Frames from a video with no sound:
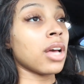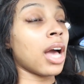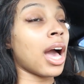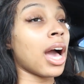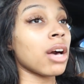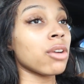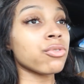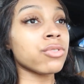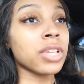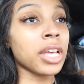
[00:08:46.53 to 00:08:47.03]

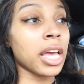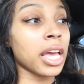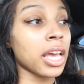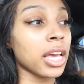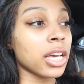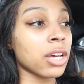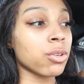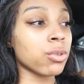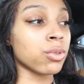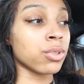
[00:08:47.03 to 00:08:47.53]
half
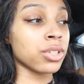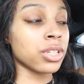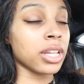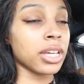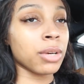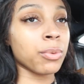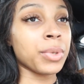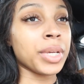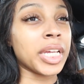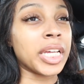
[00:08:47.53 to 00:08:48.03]
tank or
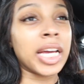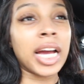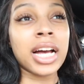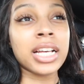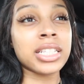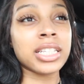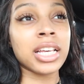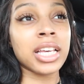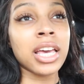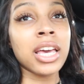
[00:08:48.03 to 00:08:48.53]
like we
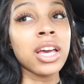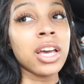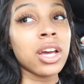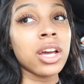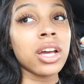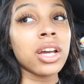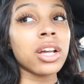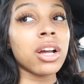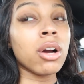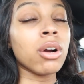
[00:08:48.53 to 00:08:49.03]
gas like
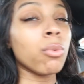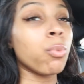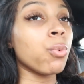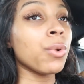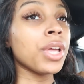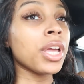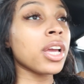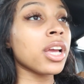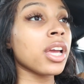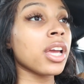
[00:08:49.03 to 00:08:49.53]
a
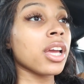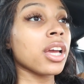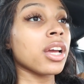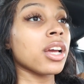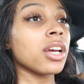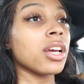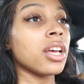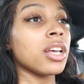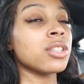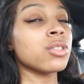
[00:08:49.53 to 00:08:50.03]
week
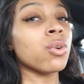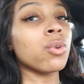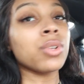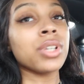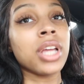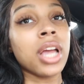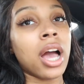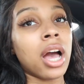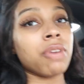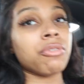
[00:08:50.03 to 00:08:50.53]
is
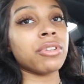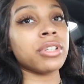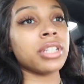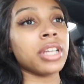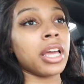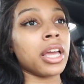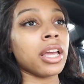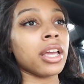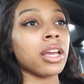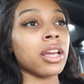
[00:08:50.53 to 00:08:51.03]
only half a
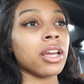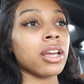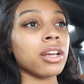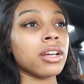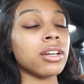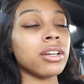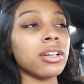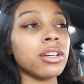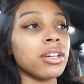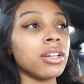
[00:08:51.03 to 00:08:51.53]
tank.
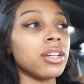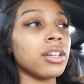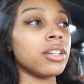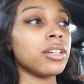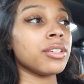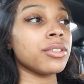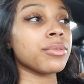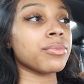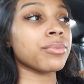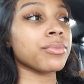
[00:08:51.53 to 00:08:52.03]
For the same
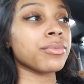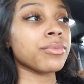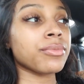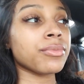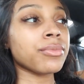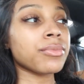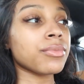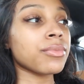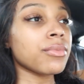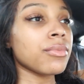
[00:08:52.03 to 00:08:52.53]
amount once
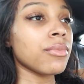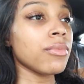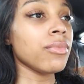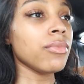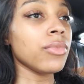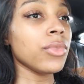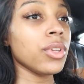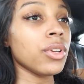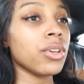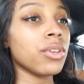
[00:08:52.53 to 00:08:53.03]
a week,
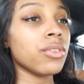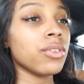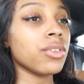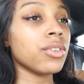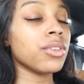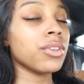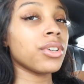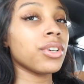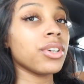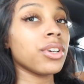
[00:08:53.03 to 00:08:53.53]

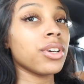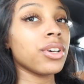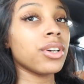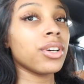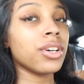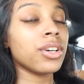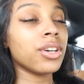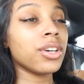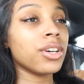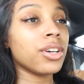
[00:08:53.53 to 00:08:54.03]

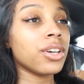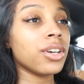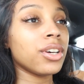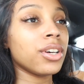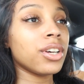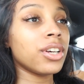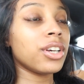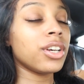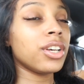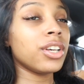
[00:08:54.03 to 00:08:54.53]

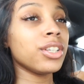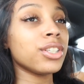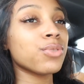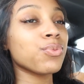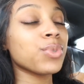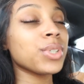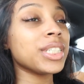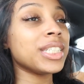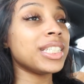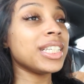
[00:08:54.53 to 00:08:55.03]
it's dope. It's
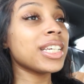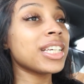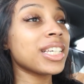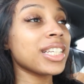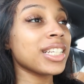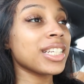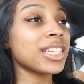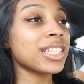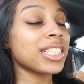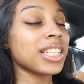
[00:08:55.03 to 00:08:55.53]

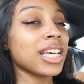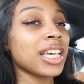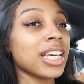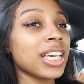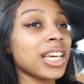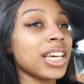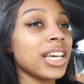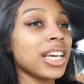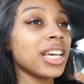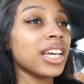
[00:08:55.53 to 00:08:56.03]
ridiculous like